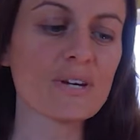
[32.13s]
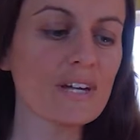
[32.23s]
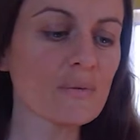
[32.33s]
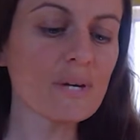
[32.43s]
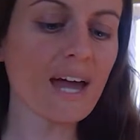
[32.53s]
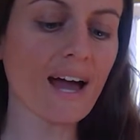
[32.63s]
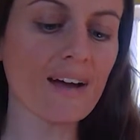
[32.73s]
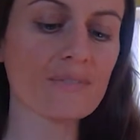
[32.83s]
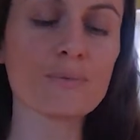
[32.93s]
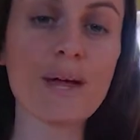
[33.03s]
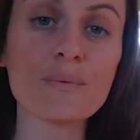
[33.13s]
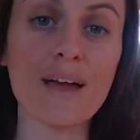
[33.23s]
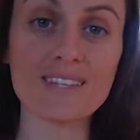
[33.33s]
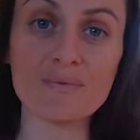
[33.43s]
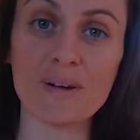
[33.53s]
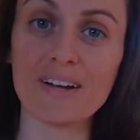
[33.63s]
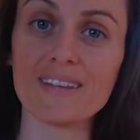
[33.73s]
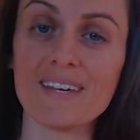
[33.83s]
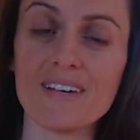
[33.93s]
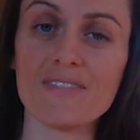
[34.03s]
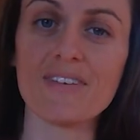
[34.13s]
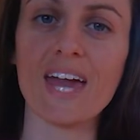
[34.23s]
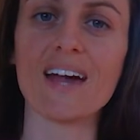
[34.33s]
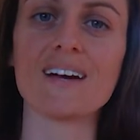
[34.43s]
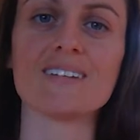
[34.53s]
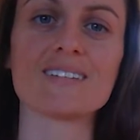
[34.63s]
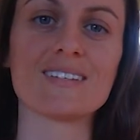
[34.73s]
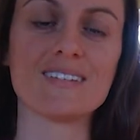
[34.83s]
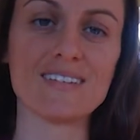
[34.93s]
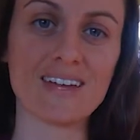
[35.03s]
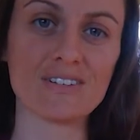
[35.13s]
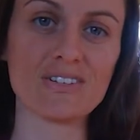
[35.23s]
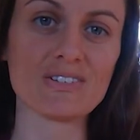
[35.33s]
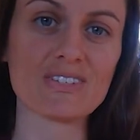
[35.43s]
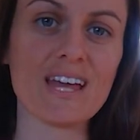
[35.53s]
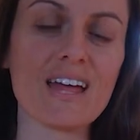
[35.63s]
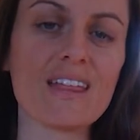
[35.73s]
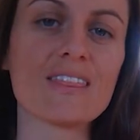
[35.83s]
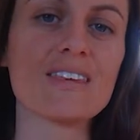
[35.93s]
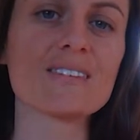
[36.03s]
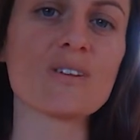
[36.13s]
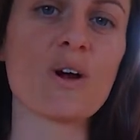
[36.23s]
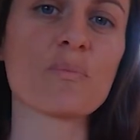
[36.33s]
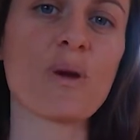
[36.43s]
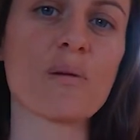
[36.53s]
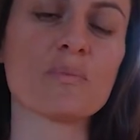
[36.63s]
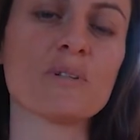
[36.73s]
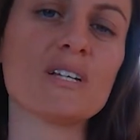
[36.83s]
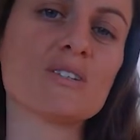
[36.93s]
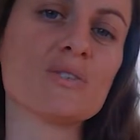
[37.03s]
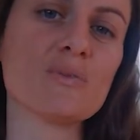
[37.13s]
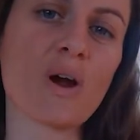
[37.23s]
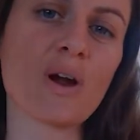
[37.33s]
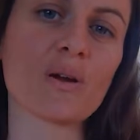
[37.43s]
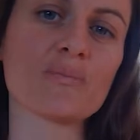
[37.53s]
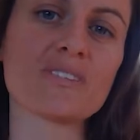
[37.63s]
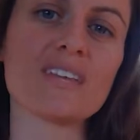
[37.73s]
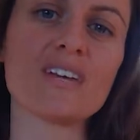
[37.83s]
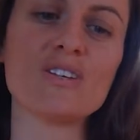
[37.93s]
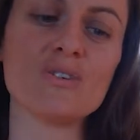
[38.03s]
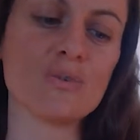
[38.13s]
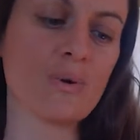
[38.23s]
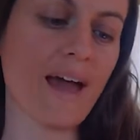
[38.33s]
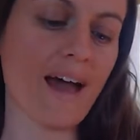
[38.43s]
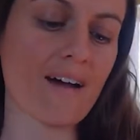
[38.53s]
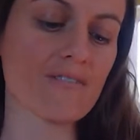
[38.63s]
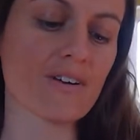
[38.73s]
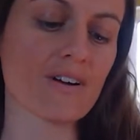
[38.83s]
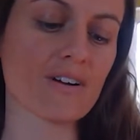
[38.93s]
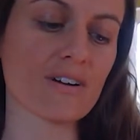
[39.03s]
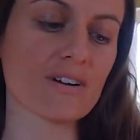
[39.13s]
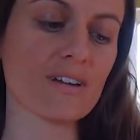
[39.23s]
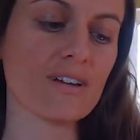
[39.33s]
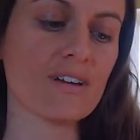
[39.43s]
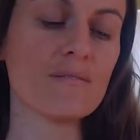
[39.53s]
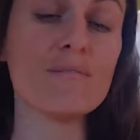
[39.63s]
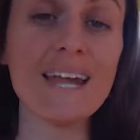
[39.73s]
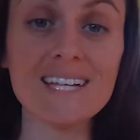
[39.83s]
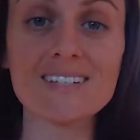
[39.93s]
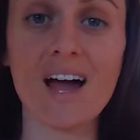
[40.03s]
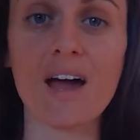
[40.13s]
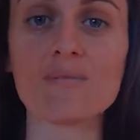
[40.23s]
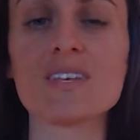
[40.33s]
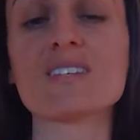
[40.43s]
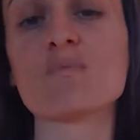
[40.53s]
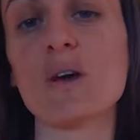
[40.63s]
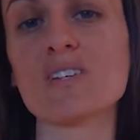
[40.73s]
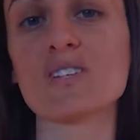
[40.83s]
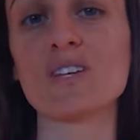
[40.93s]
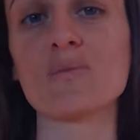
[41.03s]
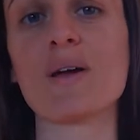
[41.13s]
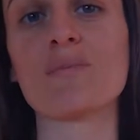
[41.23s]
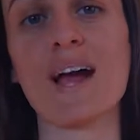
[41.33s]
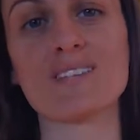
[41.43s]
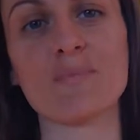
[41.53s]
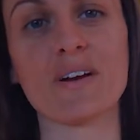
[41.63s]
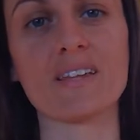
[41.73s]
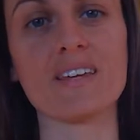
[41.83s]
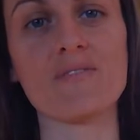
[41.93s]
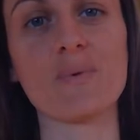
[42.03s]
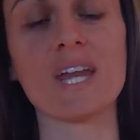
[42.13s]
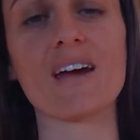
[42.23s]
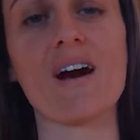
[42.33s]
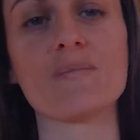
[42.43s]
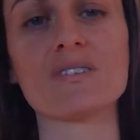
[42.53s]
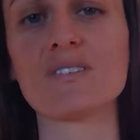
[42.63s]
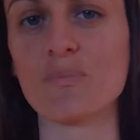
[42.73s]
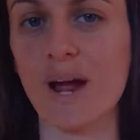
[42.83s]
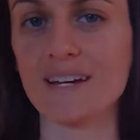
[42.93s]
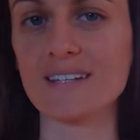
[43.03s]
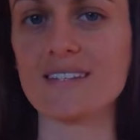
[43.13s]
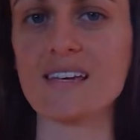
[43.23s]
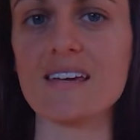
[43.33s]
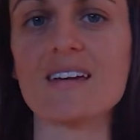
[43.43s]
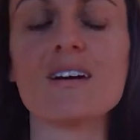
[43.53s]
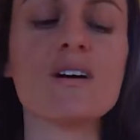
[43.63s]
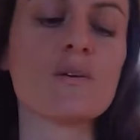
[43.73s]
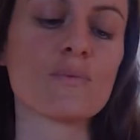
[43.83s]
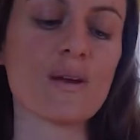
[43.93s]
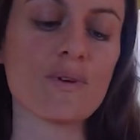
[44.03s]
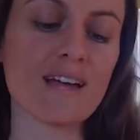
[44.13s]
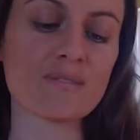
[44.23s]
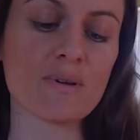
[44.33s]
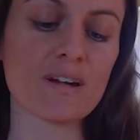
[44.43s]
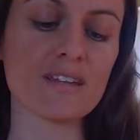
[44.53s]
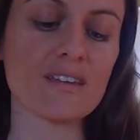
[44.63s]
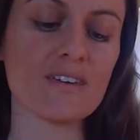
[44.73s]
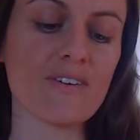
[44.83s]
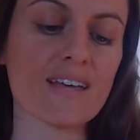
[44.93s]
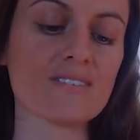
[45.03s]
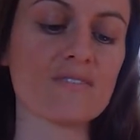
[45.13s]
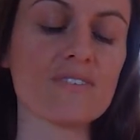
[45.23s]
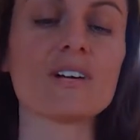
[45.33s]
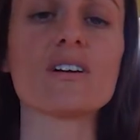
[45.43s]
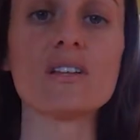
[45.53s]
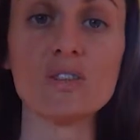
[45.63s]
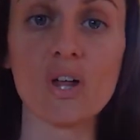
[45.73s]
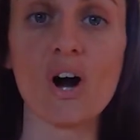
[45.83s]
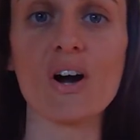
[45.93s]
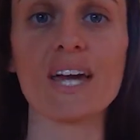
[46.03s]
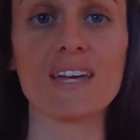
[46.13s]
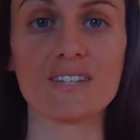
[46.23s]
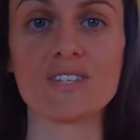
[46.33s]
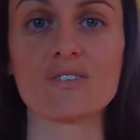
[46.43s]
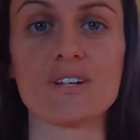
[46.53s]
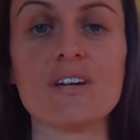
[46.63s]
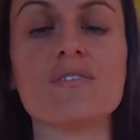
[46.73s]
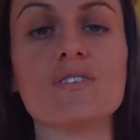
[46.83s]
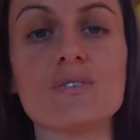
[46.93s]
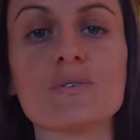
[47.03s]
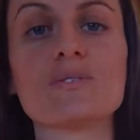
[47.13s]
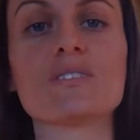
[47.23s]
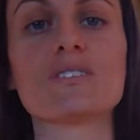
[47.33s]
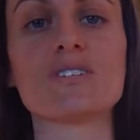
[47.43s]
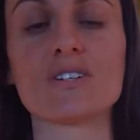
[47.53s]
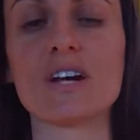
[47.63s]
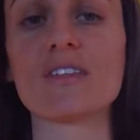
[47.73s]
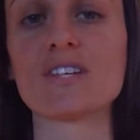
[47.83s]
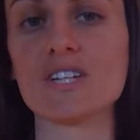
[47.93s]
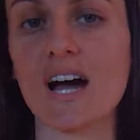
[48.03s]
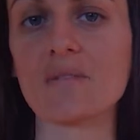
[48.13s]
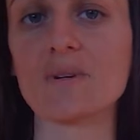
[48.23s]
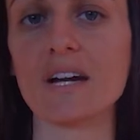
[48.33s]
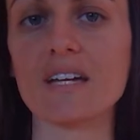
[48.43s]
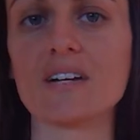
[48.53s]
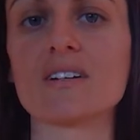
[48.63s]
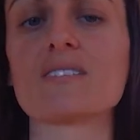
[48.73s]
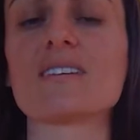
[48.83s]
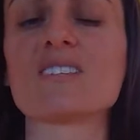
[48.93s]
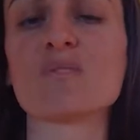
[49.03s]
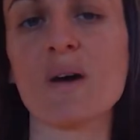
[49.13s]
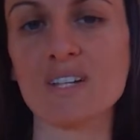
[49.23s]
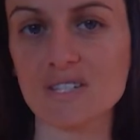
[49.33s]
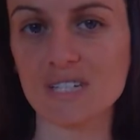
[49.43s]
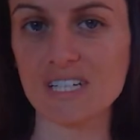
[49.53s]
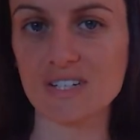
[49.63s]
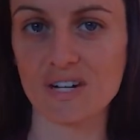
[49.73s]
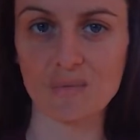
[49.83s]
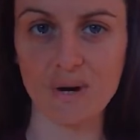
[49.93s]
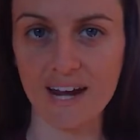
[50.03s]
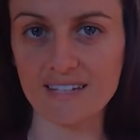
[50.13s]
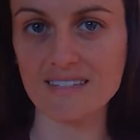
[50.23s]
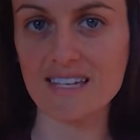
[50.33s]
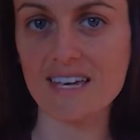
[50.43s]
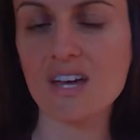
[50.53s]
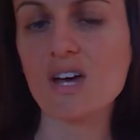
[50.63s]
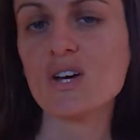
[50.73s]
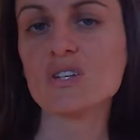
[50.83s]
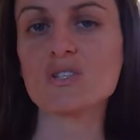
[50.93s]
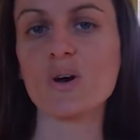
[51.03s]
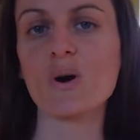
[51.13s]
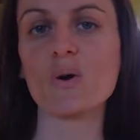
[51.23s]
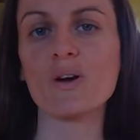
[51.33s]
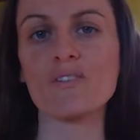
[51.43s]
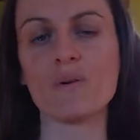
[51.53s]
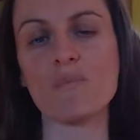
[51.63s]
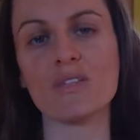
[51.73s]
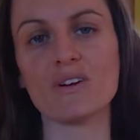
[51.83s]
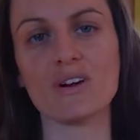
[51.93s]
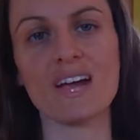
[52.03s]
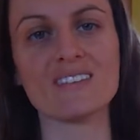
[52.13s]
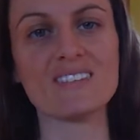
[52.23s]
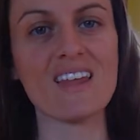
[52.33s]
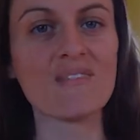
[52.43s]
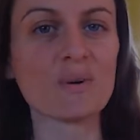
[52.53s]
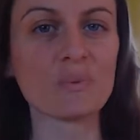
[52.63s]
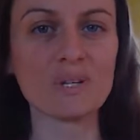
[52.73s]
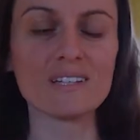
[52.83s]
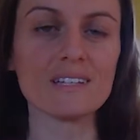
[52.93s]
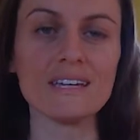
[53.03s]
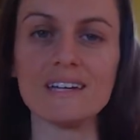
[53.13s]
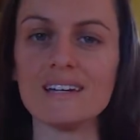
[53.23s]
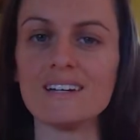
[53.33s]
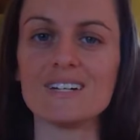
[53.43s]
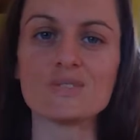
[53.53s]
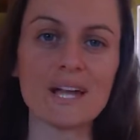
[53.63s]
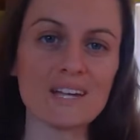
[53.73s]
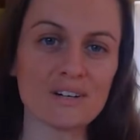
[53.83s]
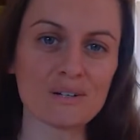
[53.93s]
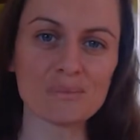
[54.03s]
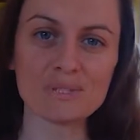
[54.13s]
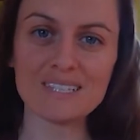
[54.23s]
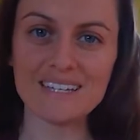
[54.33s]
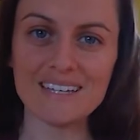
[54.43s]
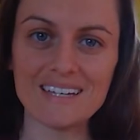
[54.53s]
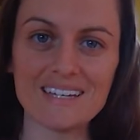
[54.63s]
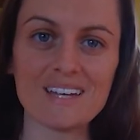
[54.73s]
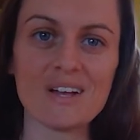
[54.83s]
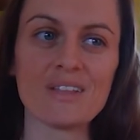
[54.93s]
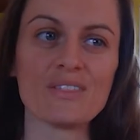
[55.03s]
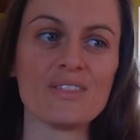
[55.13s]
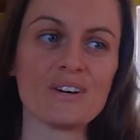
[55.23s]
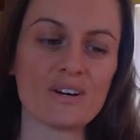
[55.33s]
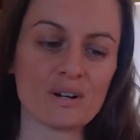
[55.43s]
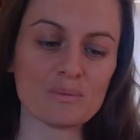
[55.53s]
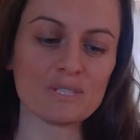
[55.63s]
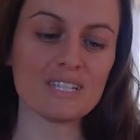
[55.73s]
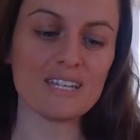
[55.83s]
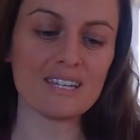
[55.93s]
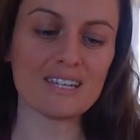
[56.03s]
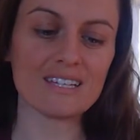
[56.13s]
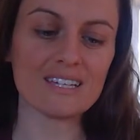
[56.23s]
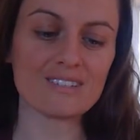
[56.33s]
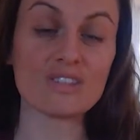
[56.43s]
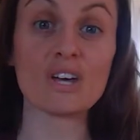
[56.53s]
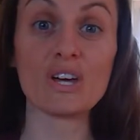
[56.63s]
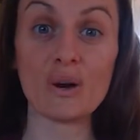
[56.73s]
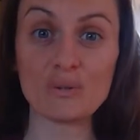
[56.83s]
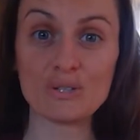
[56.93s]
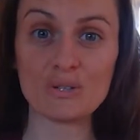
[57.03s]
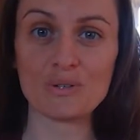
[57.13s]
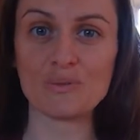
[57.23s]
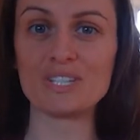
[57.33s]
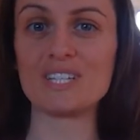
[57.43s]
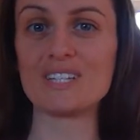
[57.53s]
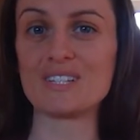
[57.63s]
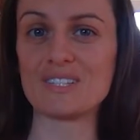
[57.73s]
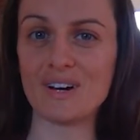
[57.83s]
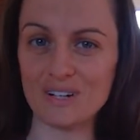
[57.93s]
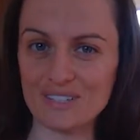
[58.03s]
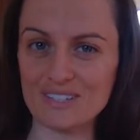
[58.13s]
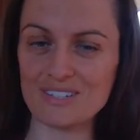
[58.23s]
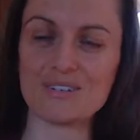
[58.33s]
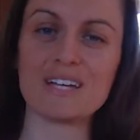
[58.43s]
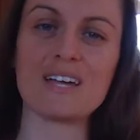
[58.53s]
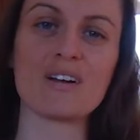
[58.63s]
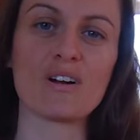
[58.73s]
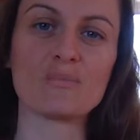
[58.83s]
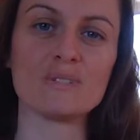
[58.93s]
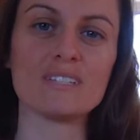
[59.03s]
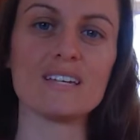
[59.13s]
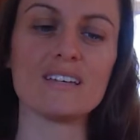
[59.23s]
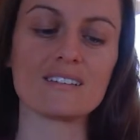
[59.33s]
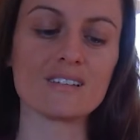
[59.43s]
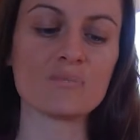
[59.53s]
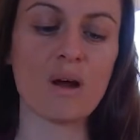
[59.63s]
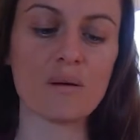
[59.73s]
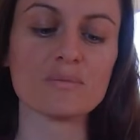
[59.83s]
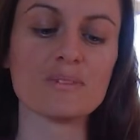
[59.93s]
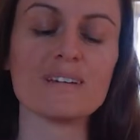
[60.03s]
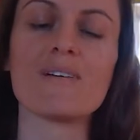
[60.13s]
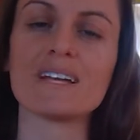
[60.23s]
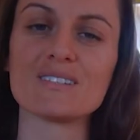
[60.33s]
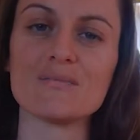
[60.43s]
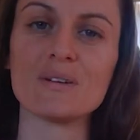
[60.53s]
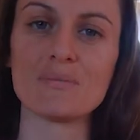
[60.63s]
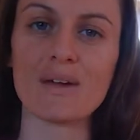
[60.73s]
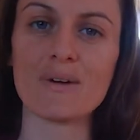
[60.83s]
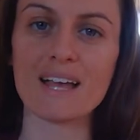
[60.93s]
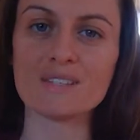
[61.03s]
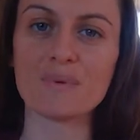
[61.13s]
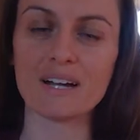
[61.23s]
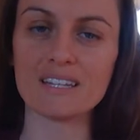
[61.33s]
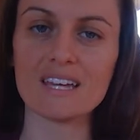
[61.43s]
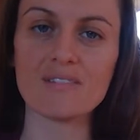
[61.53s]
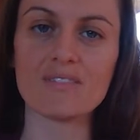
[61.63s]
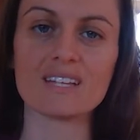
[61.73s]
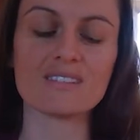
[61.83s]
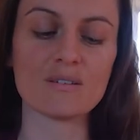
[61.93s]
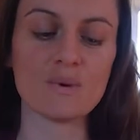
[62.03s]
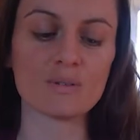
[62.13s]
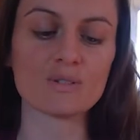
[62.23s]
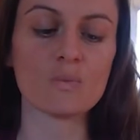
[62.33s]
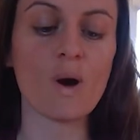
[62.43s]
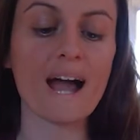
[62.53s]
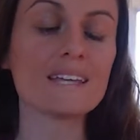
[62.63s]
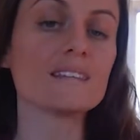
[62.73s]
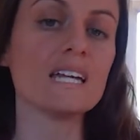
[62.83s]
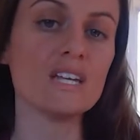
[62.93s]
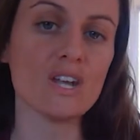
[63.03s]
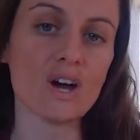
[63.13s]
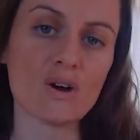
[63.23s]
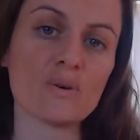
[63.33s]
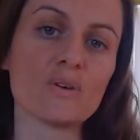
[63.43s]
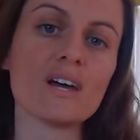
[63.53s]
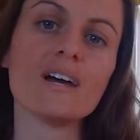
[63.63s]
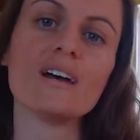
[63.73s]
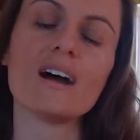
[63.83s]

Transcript: here we have red raspberry leaf and nettles. These are probably two herbs that you have heard many times, especially red raspberry leaf when it comes to pregnancy. Red raspberry leaf has a very long history of use during the childbearing years, especially during pregnancy. So if a mother has never really drank herbal tea, the herbal tea that is the go-to when she starts drinking herbal teas is probably going to be red raspberry leaf. That's the most widely known